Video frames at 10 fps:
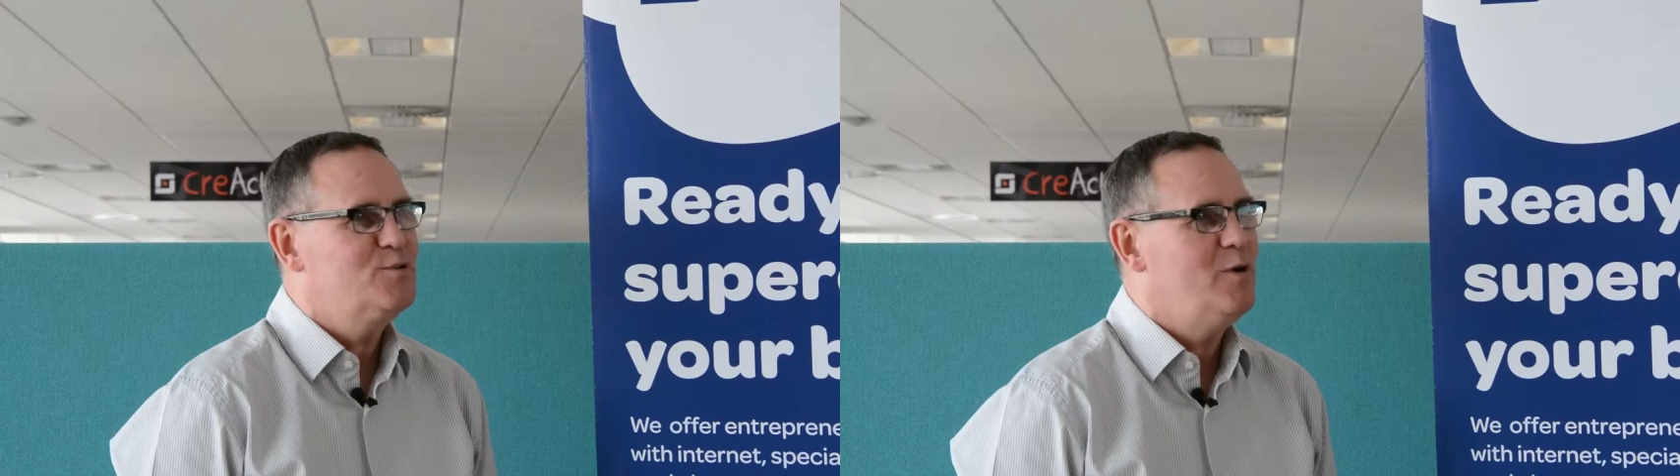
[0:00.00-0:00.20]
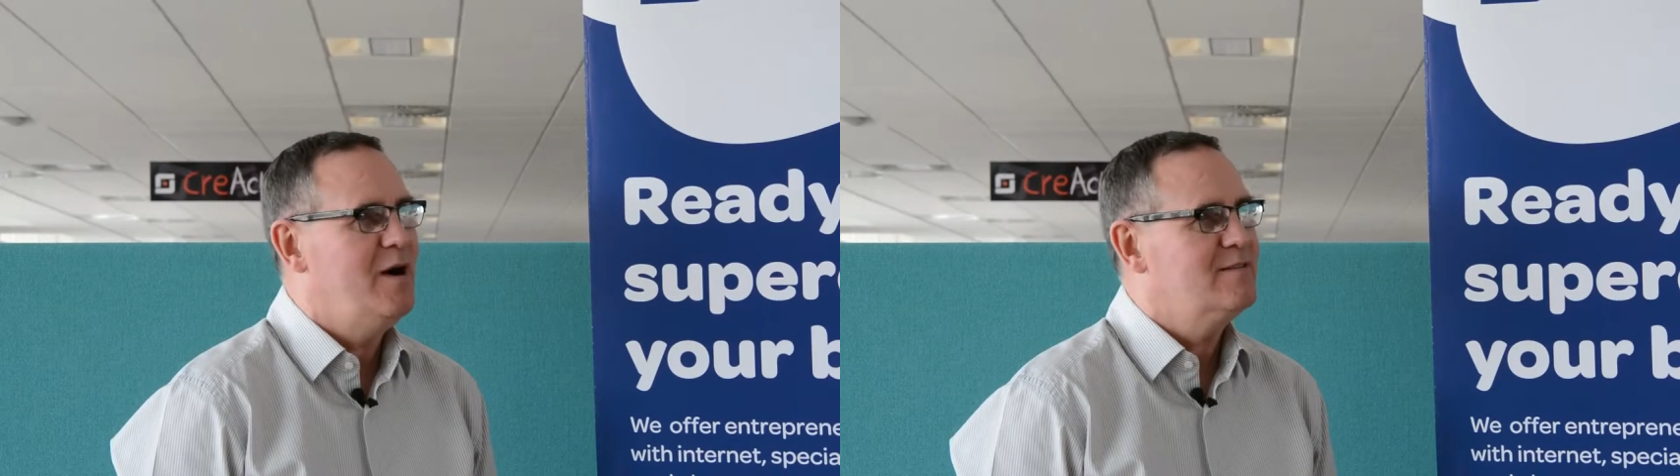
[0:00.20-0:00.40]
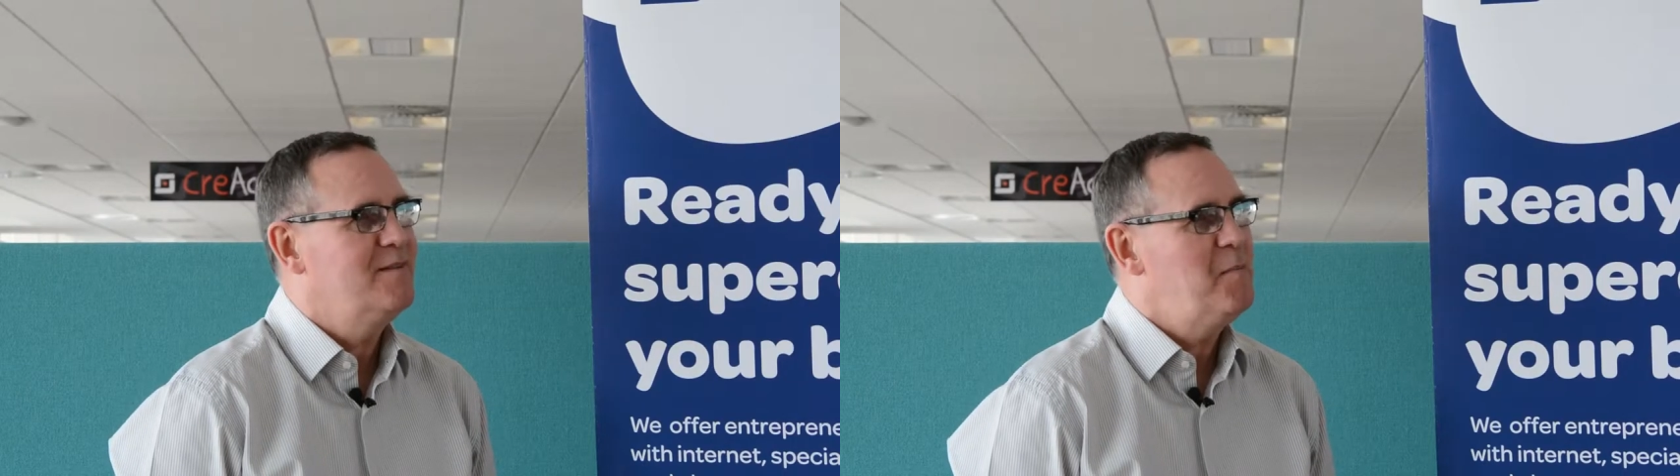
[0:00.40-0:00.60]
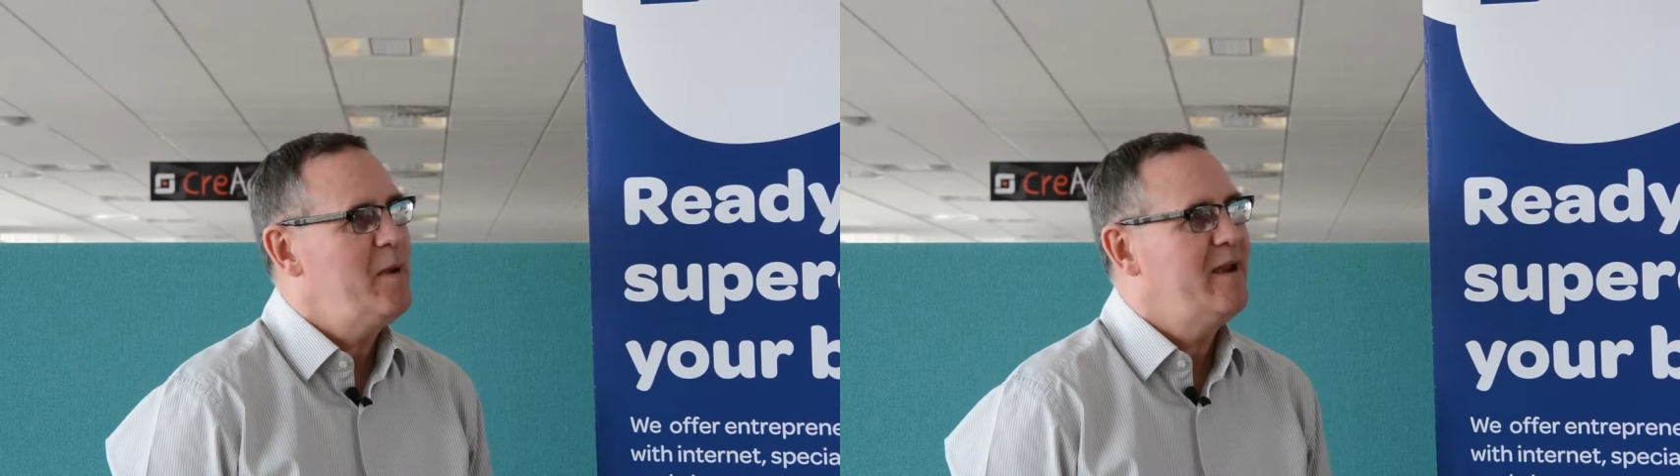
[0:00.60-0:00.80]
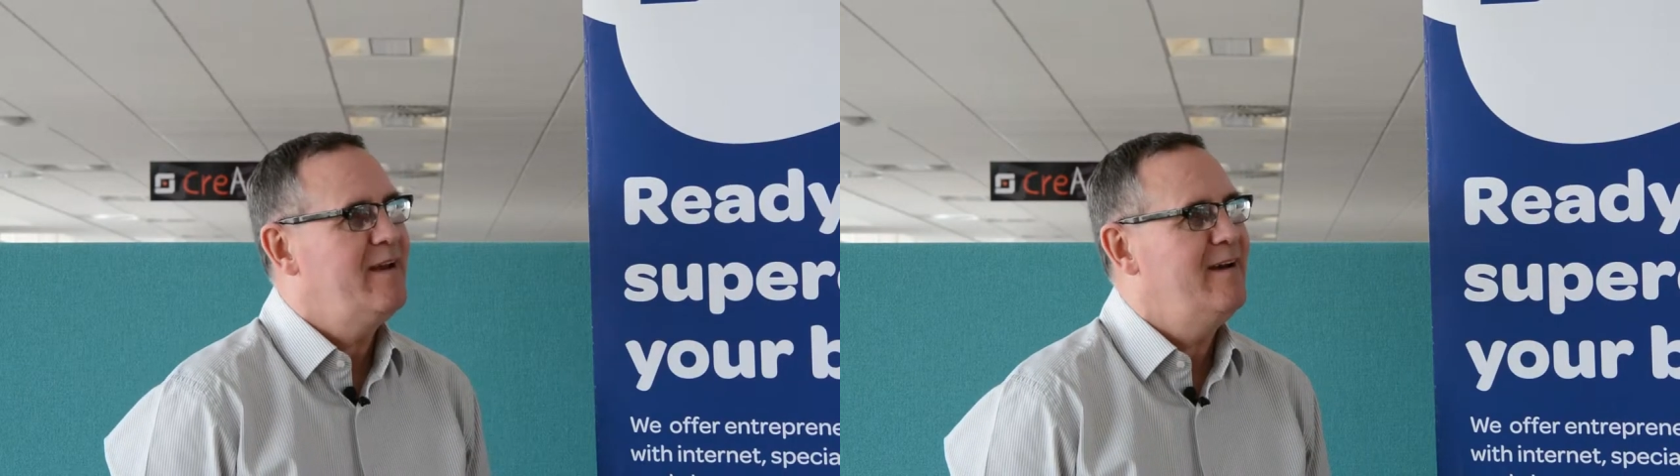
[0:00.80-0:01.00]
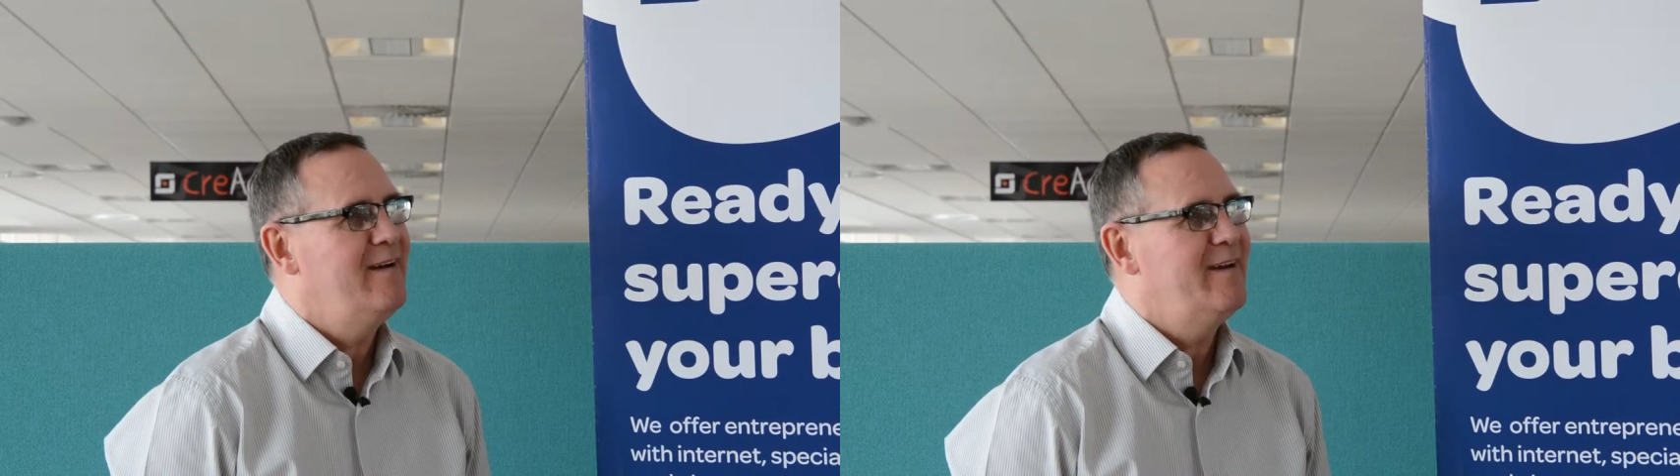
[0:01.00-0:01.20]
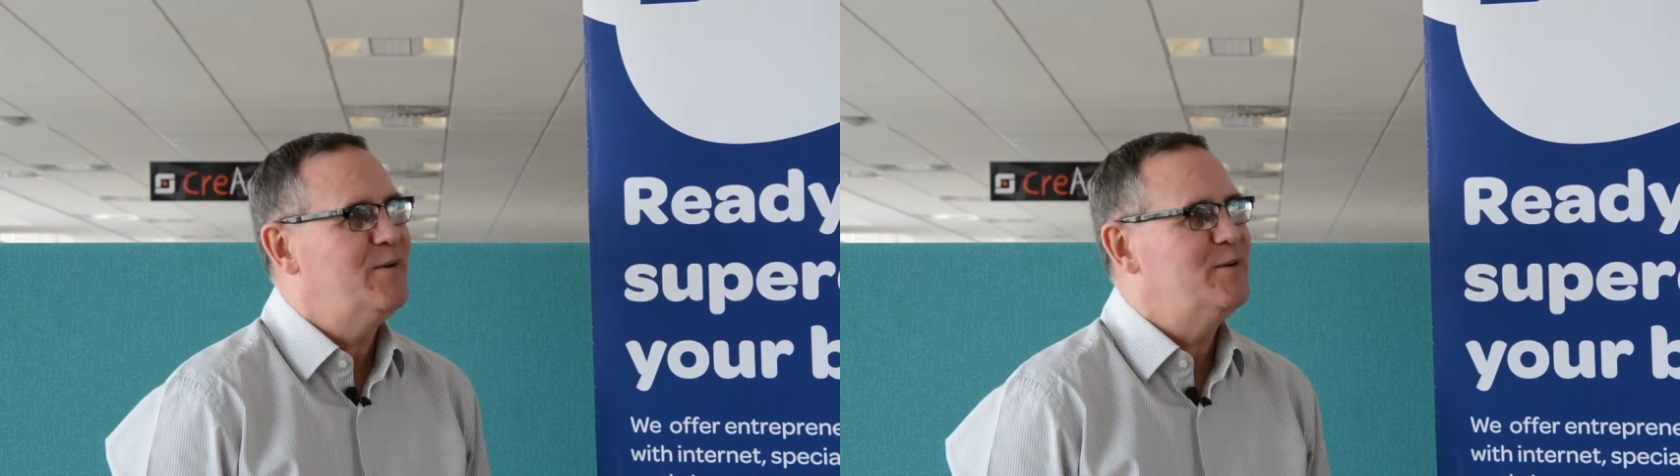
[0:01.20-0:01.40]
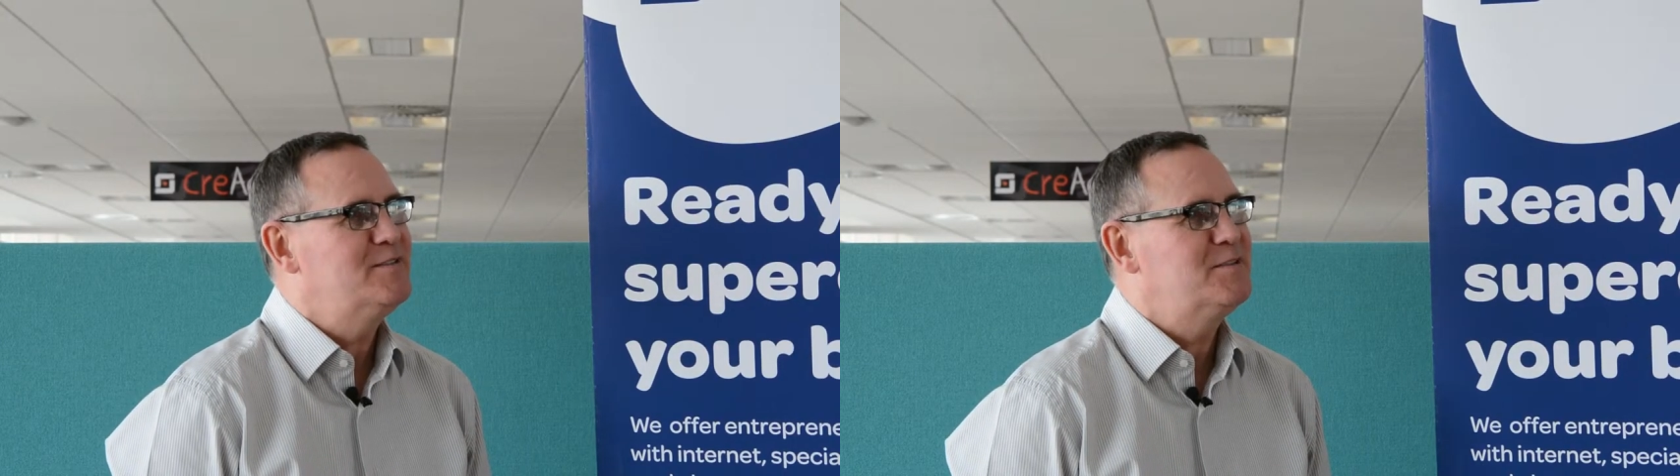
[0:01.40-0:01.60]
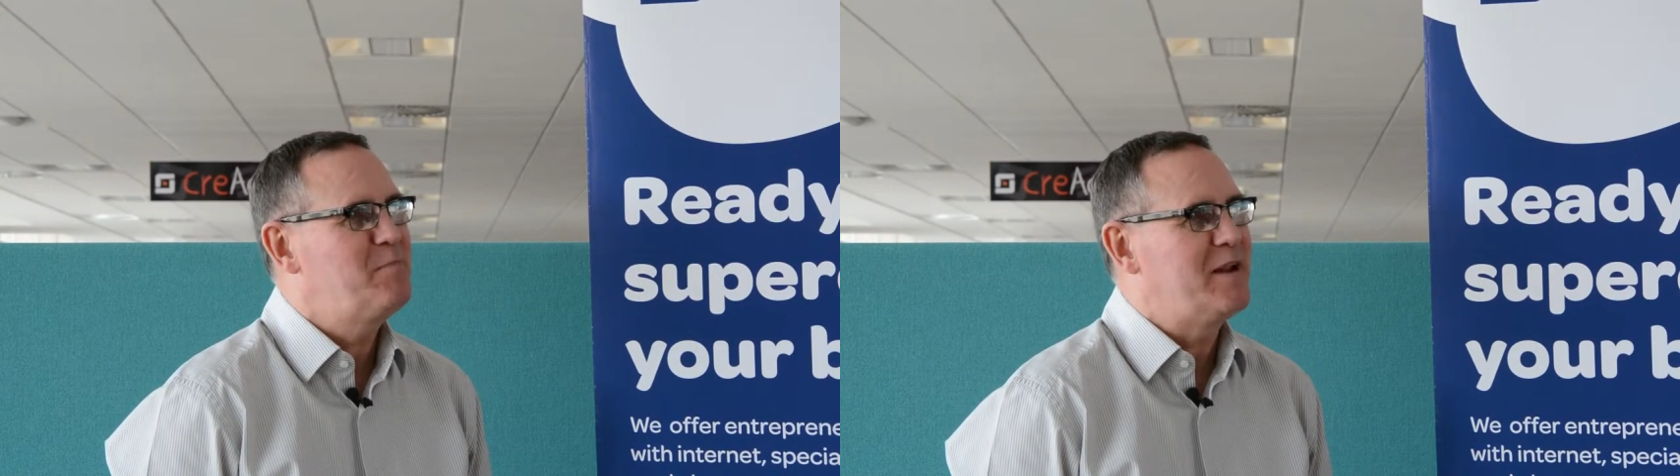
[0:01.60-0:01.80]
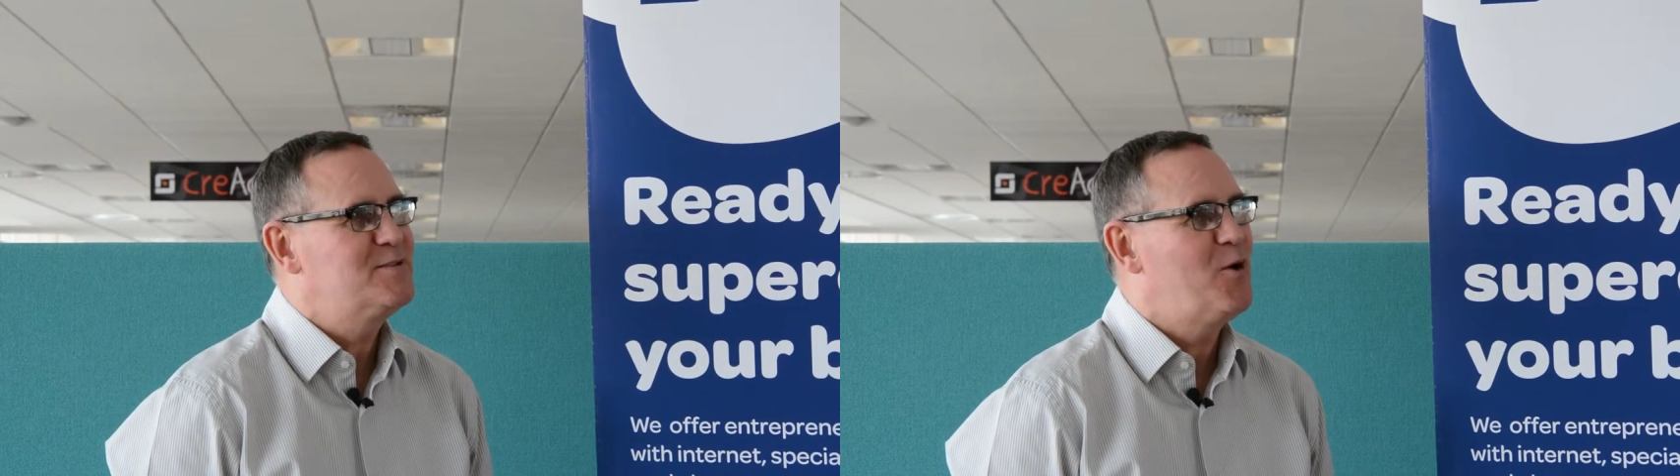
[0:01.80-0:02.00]
so hard to make it. You know, it just
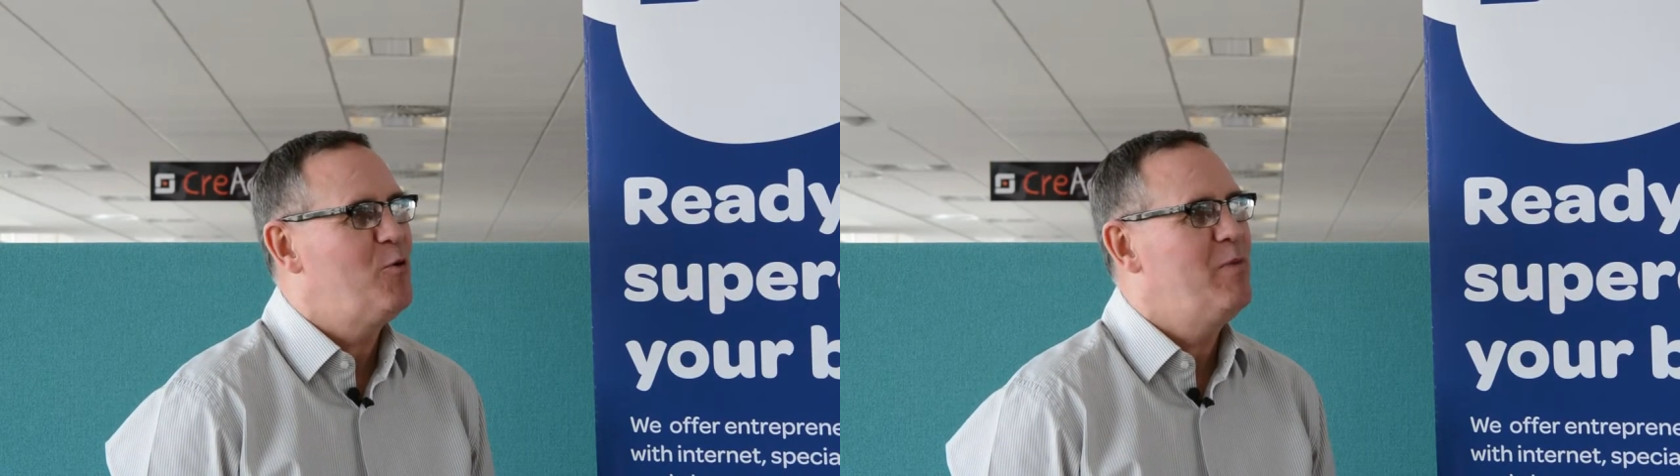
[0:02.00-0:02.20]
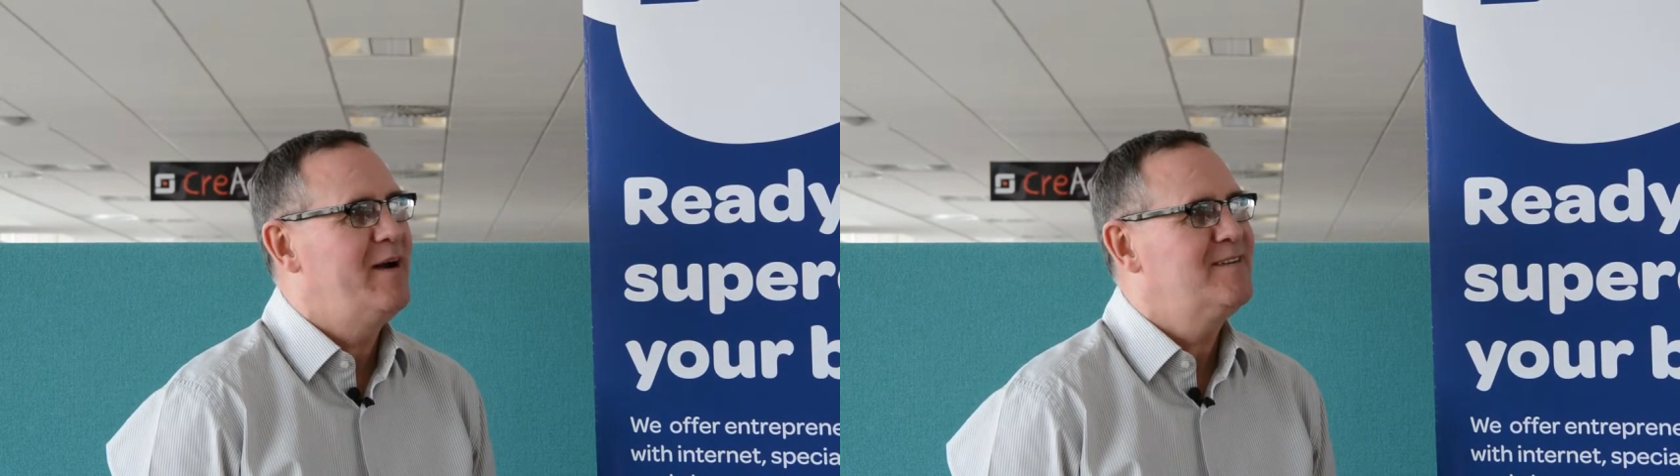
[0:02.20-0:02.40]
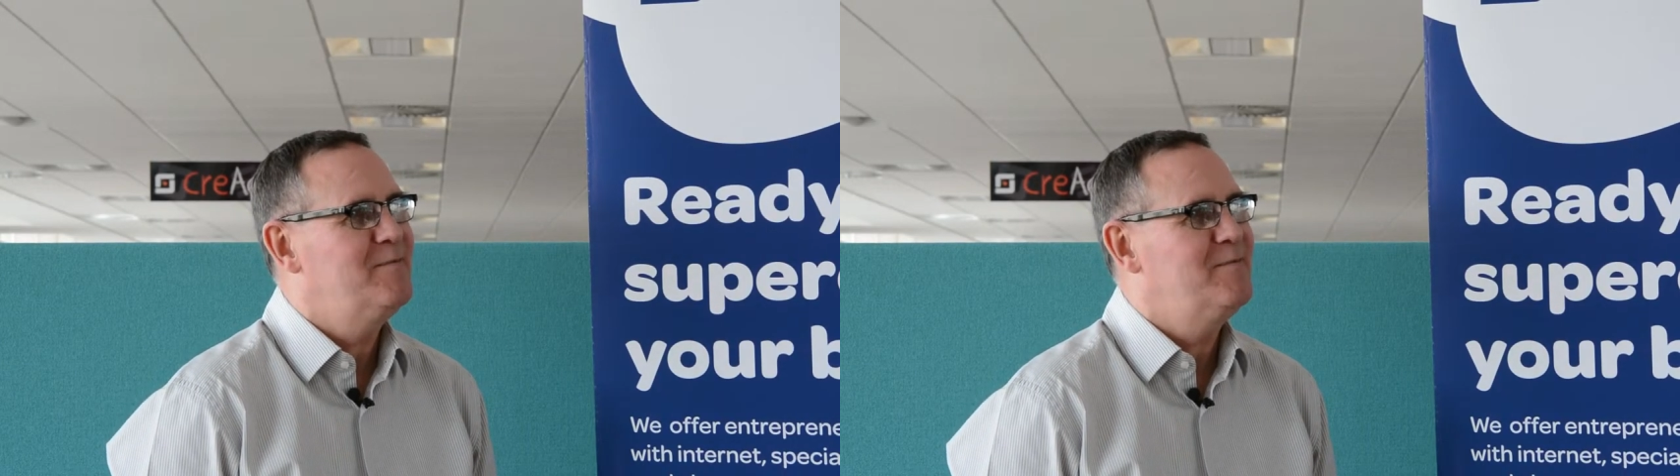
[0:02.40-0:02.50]
brings it all back